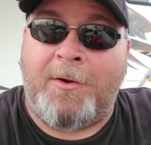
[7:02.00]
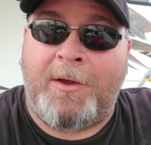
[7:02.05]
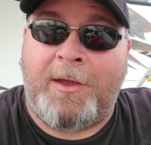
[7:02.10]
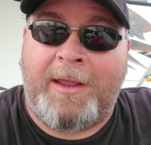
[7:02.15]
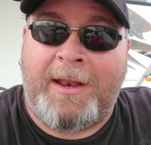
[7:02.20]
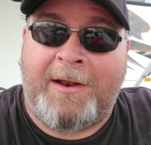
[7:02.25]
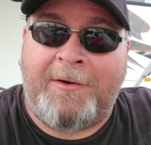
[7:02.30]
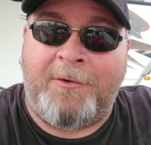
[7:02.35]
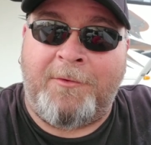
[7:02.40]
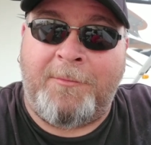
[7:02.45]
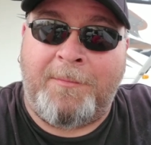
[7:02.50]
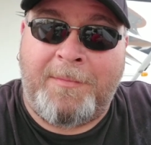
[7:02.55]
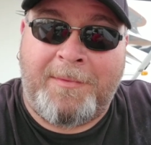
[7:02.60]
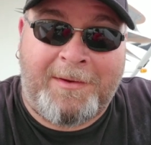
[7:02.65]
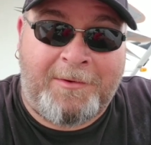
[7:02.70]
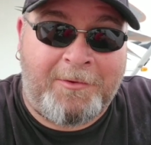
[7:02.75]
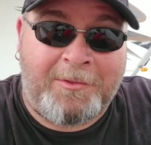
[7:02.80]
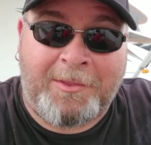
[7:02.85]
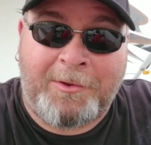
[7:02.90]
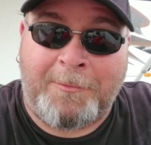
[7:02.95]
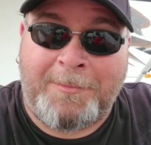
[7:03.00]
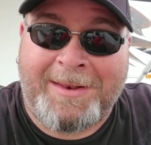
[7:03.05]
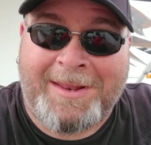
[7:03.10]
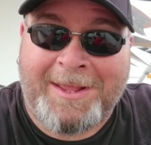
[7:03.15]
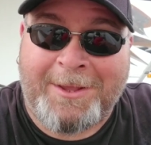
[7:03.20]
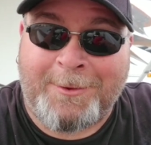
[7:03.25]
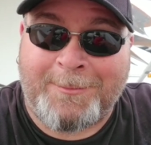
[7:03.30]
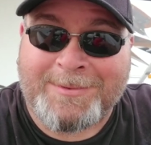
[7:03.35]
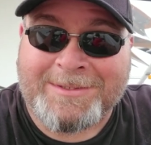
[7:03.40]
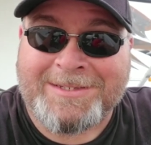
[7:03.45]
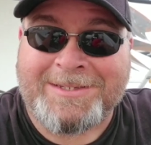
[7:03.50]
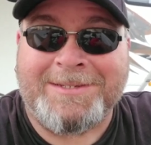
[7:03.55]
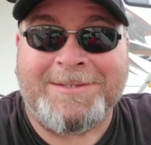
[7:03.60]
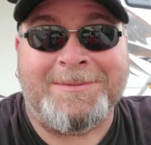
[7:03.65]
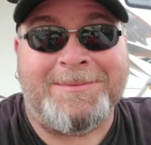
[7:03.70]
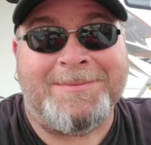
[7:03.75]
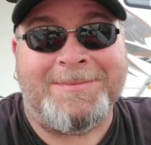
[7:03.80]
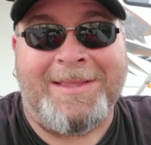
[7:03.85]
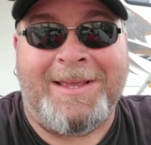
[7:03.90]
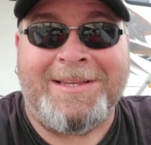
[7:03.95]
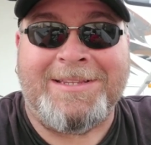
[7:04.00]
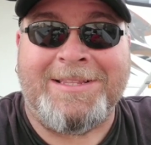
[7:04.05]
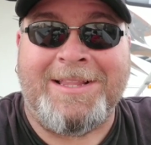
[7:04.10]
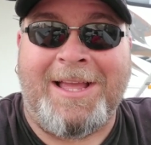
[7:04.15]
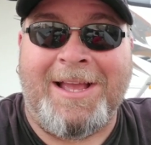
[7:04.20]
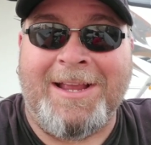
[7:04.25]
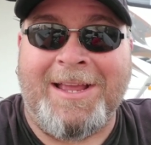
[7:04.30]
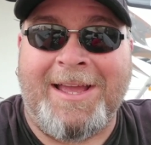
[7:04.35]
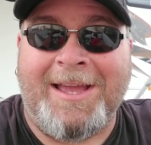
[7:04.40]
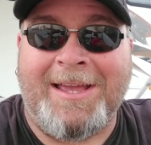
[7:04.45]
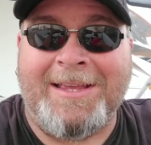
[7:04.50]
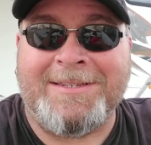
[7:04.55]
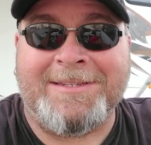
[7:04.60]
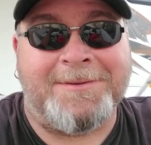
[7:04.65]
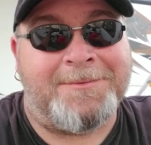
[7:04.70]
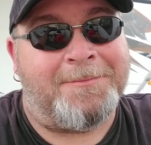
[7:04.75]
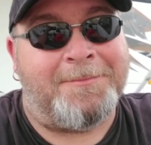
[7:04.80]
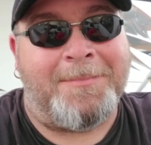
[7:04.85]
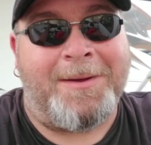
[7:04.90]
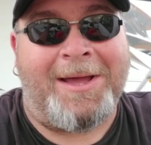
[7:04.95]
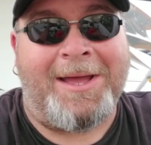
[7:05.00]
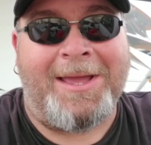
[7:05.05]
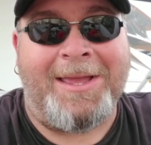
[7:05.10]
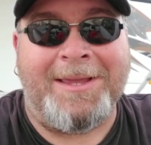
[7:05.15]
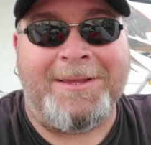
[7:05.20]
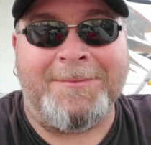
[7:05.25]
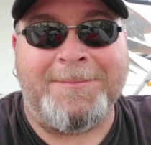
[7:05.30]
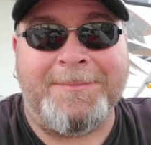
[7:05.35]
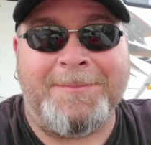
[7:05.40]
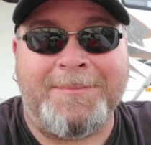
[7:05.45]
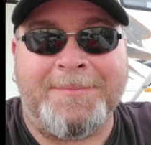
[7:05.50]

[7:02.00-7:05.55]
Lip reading: Every little bit helps. Thanks a lot, guys. Bye.